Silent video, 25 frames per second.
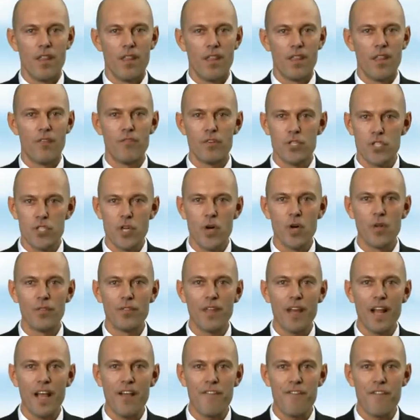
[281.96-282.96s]
The result
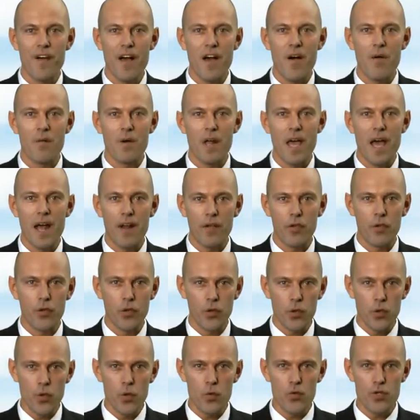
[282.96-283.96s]
that I found had a
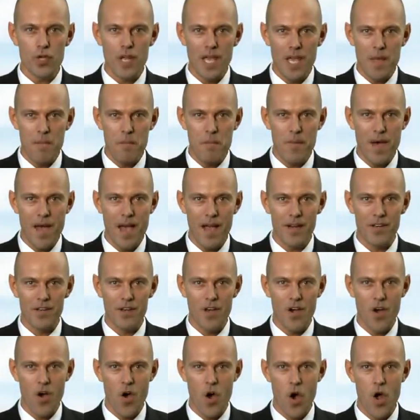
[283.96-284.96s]
huge impact
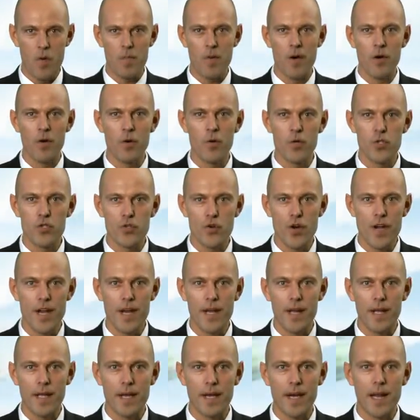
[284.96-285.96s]
on my own
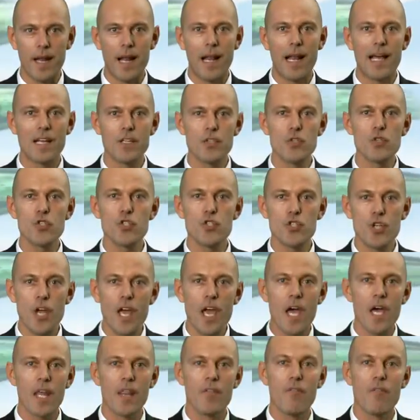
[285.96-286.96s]
trading, and I'd like to
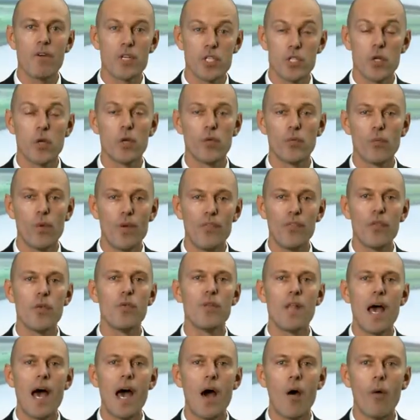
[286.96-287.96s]
share the result with you
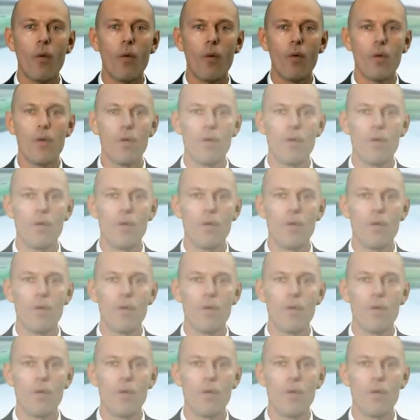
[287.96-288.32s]
now.